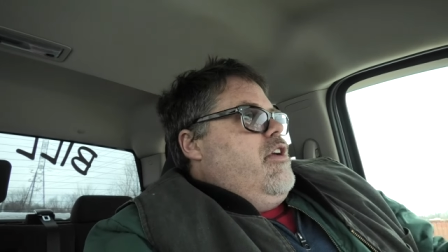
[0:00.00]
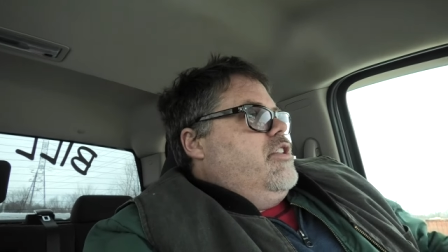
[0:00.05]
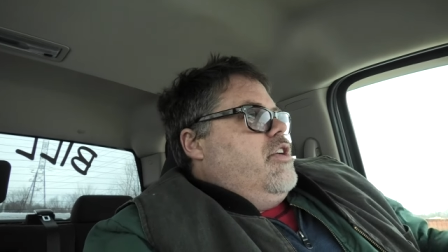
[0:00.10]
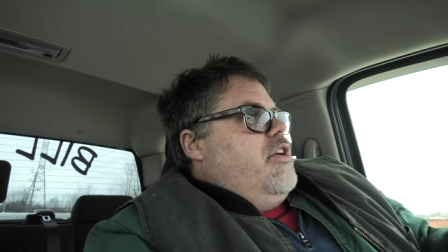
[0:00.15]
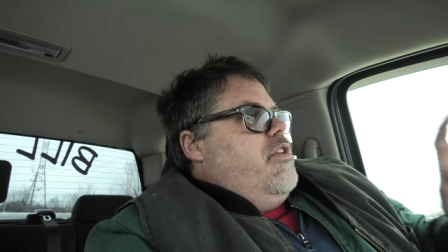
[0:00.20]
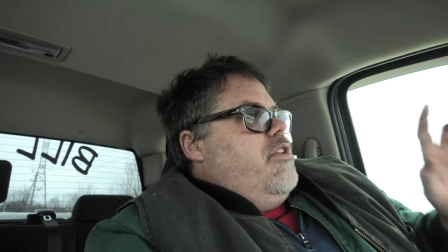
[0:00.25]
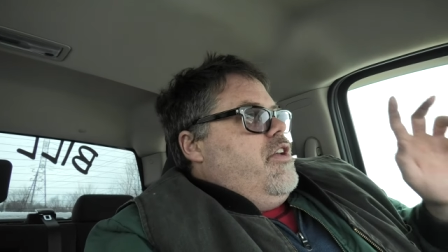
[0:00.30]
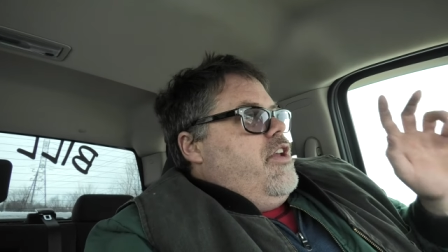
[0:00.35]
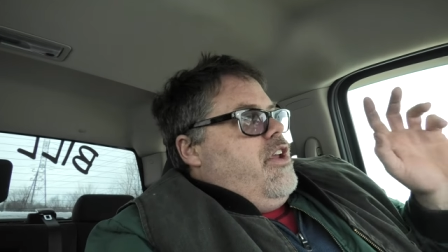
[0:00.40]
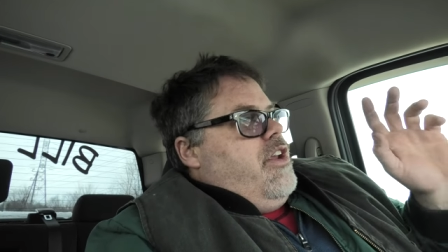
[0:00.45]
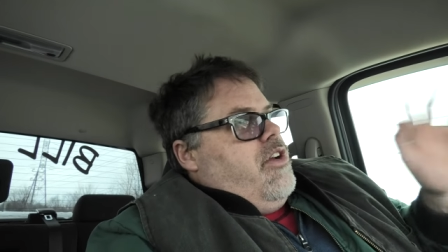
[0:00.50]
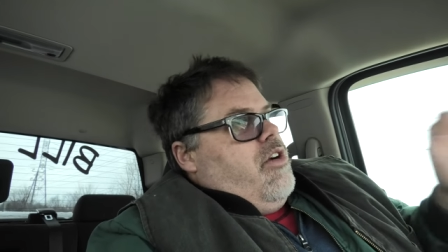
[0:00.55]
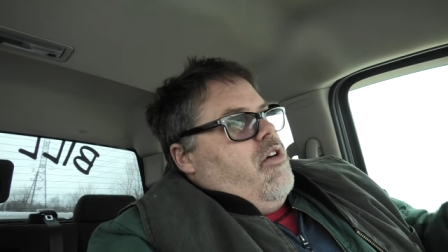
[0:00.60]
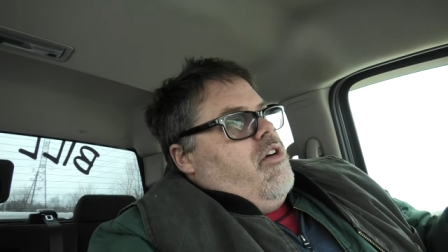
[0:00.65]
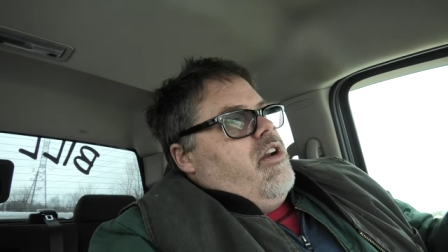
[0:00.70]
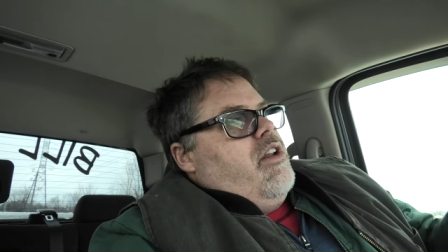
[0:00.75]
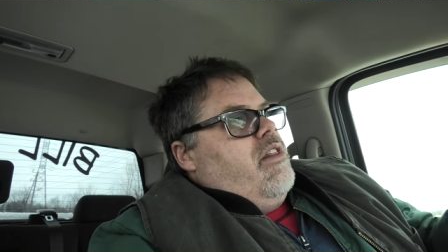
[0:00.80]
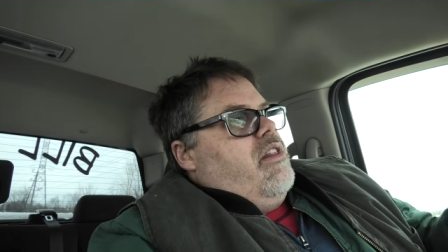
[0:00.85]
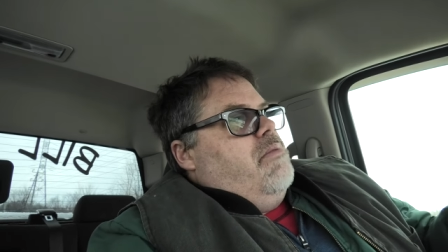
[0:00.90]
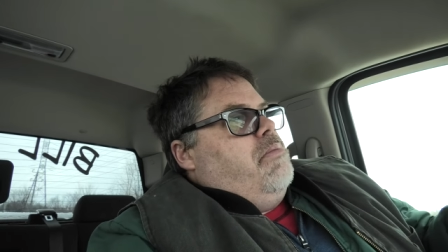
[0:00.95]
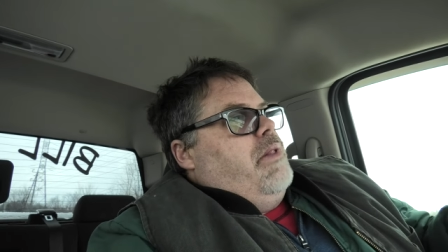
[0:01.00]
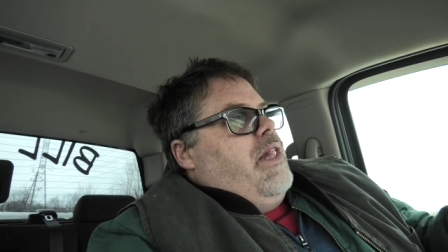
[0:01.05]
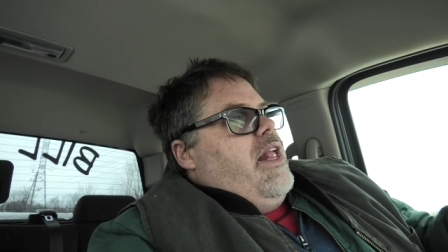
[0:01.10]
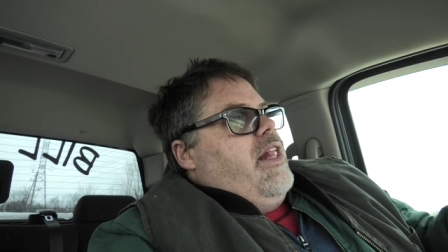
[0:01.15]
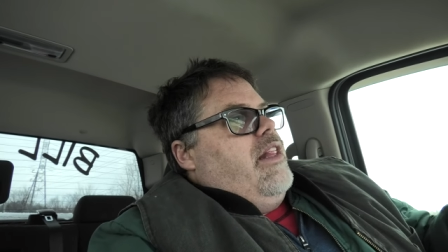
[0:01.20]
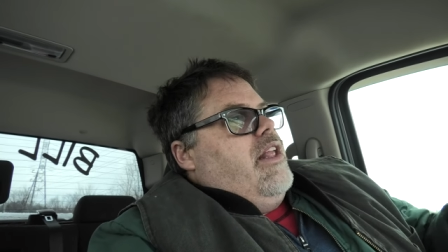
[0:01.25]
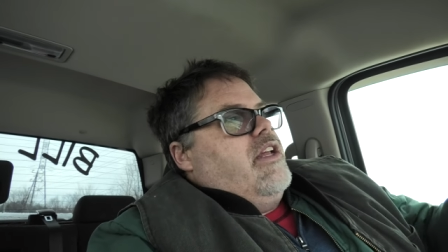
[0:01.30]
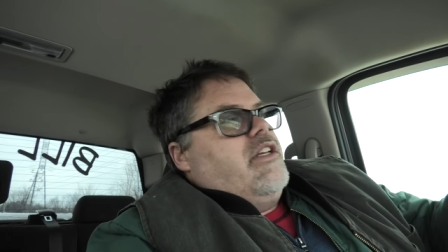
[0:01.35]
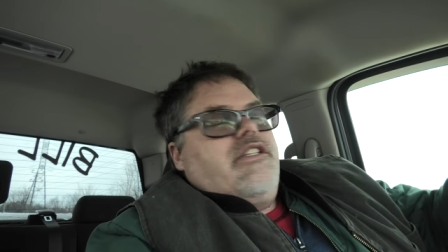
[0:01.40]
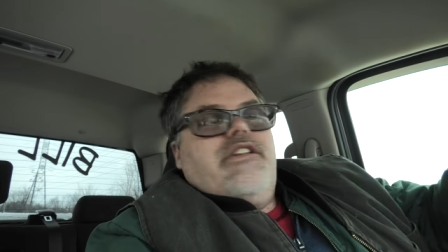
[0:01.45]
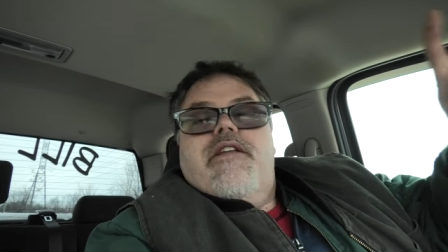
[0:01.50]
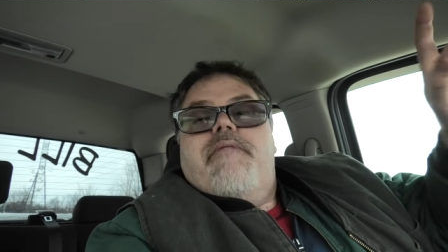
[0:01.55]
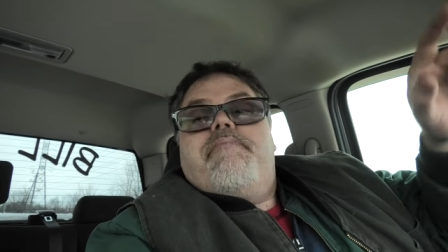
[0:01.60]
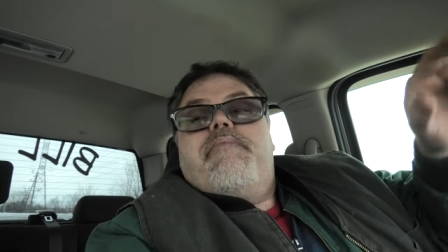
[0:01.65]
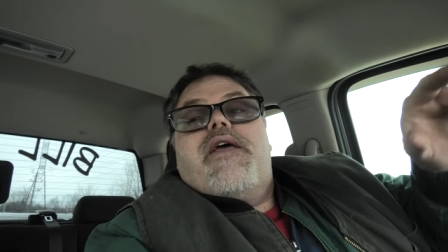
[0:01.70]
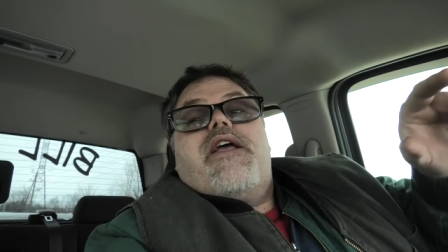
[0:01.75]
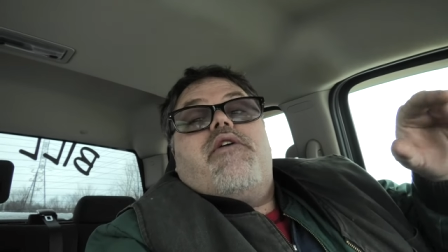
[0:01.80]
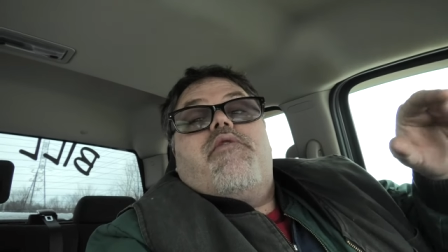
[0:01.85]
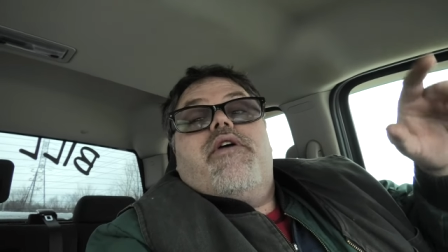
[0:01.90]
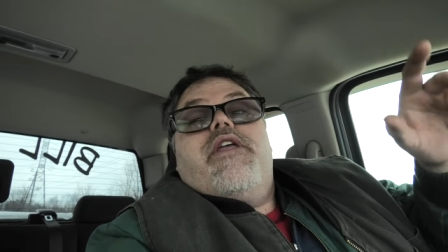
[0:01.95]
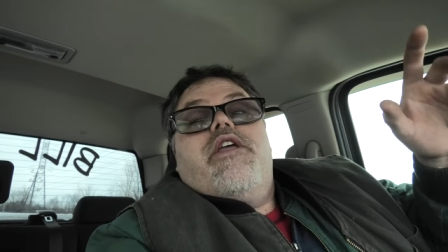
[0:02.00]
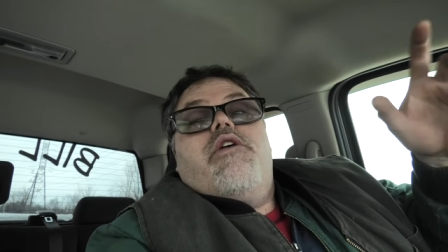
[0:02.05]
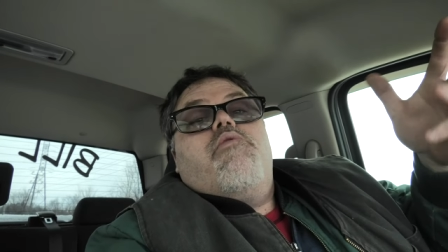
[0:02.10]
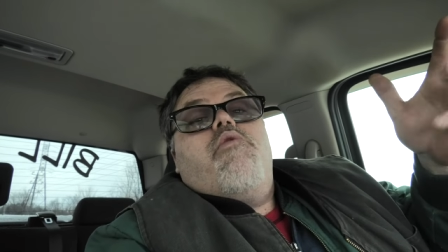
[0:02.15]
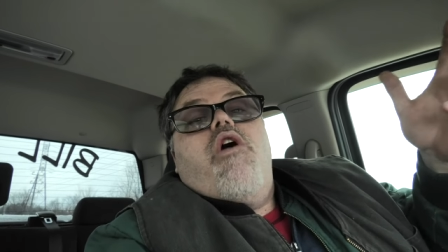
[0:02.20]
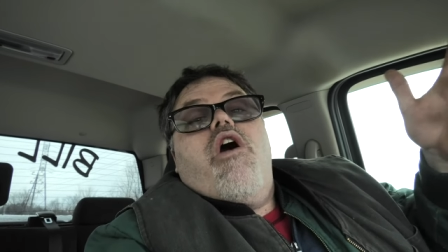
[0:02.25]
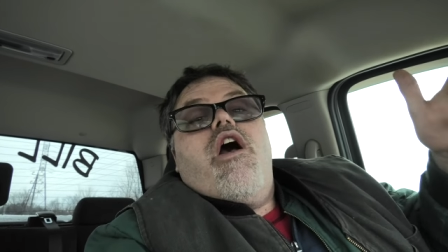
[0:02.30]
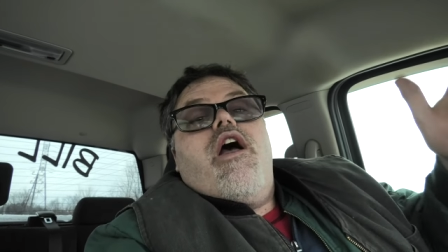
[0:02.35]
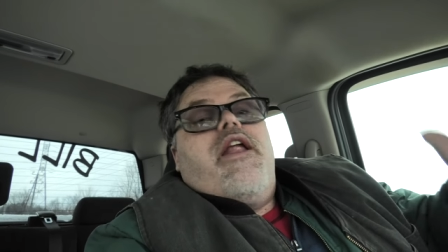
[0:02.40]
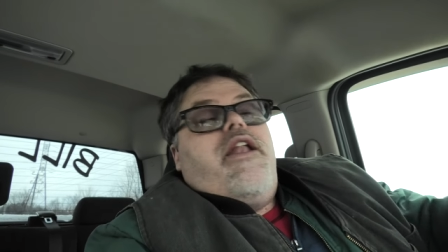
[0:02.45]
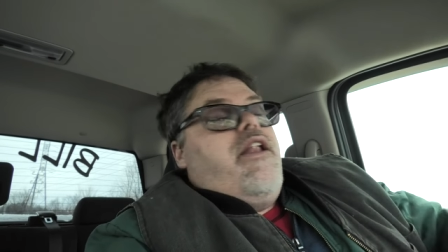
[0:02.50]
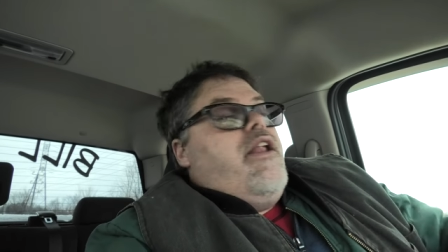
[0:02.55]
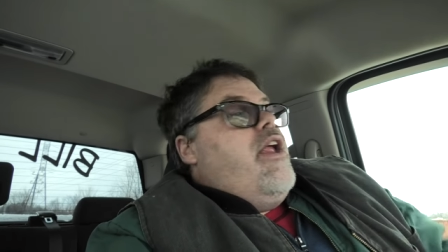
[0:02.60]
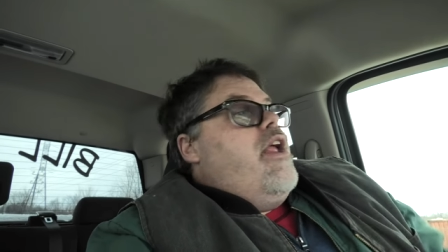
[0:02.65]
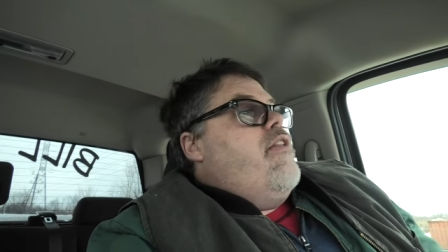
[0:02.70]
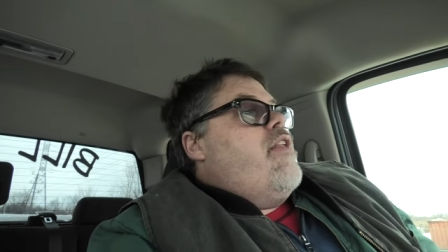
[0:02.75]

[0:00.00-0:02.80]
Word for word: So you can go into the playlist and pick what you want.